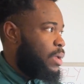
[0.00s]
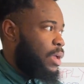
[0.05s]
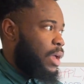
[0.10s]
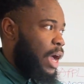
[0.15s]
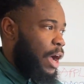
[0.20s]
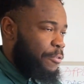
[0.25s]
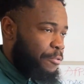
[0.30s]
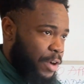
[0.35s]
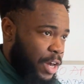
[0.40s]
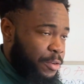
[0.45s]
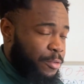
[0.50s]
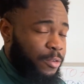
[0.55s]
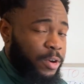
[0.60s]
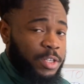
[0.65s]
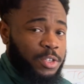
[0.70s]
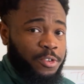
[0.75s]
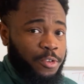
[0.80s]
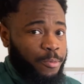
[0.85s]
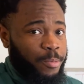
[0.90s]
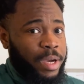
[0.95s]
I've had
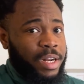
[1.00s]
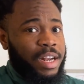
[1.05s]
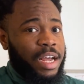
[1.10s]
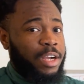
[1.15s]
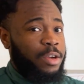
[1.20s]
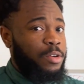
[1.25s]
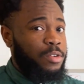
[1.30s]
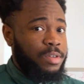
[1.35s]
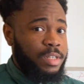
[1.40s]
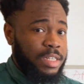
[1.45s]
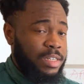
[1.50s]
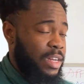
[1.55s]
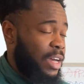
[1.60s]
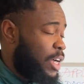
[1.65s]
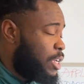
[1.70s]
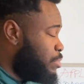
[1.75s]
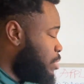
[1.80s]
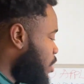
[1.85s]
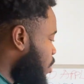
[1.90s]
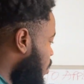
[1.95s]
friends of mine that got
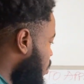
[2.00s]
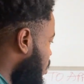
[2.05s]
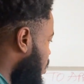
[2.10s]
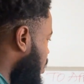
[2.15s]
denied because